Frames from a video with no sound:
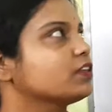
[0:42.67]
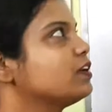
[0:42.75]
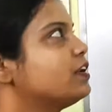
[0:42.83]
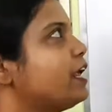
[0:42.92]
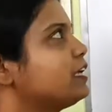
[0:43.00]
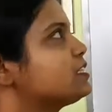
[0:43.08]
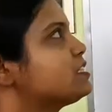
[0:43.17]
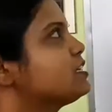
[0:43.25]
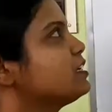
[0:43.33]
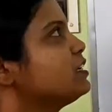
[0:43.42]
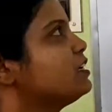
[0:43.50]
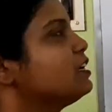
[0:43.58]
Next,
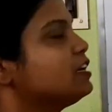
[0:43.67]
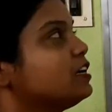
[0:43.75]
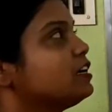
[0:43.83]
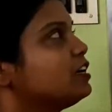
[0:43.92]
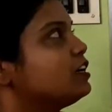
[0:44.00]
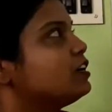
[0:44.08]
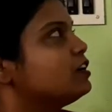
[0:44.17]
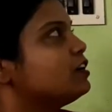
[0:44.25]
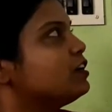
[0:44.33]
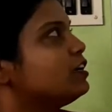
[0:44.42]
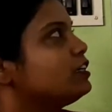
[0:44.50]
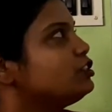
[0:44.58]

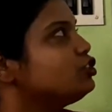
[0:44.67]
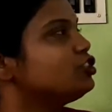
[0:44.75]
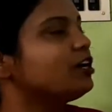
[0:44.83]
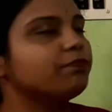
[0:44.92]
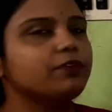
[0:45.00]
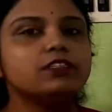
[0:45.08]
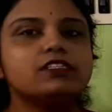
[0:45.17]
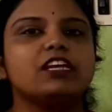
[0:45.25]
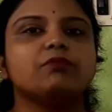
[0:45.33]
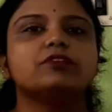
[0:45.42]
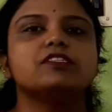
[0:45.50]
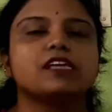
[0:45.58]
the chapter's
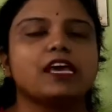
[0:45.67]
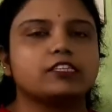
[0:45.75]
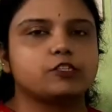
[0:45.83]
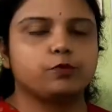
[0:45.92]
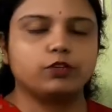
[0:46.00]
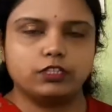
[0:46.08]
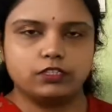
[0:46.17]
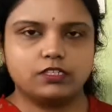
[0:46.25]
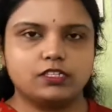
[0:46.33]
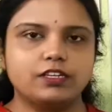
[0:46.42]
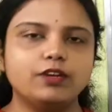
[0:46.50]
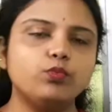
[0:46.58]
name is
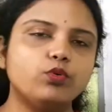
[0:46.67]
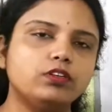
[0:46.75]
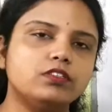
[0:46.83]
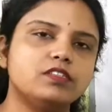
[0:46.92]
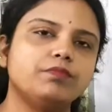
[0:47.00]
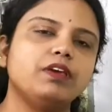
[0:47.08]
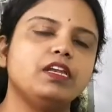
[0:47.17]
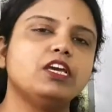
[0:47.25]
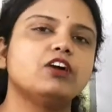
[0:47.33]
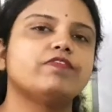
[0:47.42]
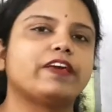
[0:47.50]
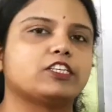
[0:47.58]
Exponents. Now what is the meaning
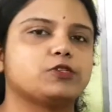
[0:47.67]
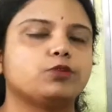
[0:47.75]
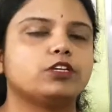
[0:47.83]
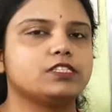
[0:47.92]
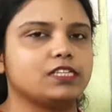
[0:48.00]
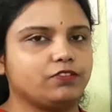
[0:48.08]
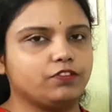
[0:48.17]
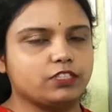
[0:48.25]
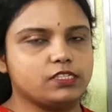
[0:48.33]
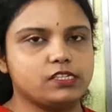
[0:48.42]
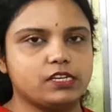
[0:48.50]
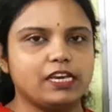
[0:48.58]
of exponents at
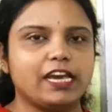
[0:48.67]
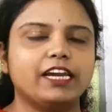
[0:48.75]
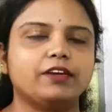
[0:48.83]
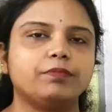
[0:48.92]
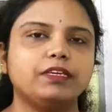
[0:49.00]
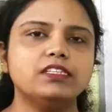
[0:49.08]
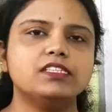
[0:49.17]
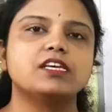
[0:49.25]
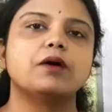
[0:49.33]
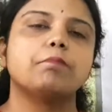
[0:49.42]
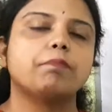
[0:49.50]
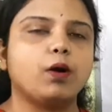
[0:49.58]
first? It means
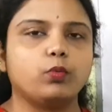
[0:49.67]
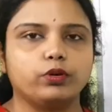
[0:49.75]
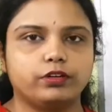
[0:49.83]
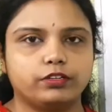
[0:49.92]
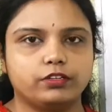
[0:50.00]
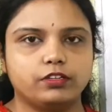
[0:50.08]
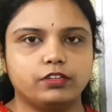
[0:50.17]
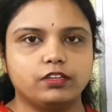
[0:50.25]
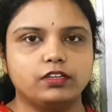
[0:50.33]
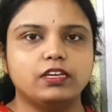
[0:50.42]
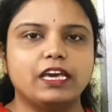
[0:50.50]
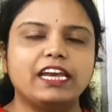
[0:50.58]
power.
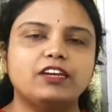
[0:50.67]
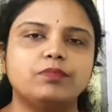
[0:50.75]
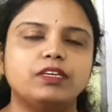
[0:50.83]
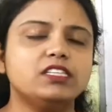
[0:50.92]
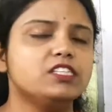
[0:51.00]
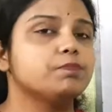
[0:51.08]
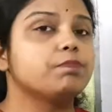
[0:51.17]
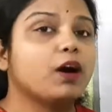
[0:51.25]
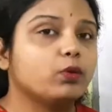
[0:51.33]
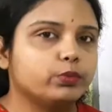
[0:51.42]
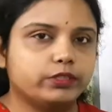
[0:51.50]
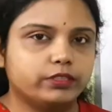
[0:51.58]
It means
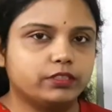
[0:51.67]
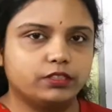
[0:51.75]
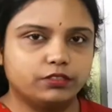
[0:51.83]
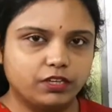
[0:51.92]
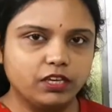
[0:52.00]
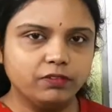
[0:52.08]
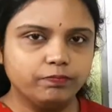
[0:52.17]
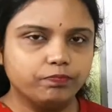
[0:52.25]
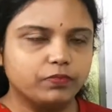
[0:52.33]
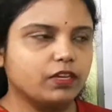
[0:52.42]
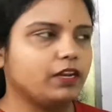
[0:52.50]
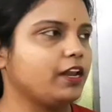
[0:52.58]
power. Okay,
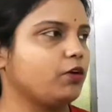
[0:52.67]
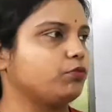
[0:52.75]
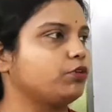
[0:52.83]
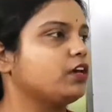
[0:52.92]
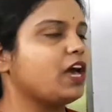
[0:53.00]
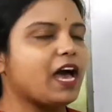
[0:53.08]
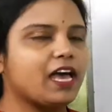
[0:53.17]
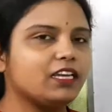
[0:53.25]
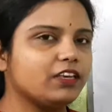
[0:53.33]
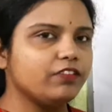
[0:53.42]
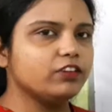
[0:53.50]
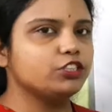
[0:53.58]
now I'll give
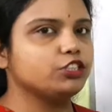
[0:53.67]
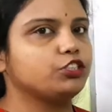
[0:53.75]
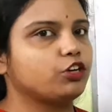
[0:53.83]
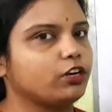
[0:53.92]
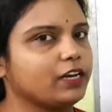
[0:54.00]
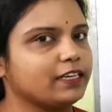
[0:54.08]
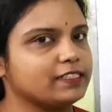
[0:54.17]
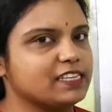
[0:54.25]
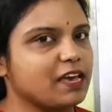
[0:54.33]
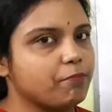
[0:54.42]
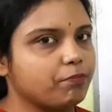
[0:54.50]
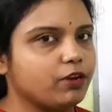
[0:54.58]
you a short
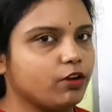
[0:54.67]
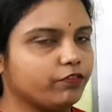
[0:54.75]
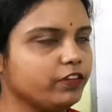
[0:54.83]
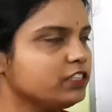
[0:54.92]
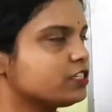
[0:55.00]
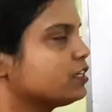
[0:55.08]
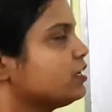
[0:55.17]
example of it.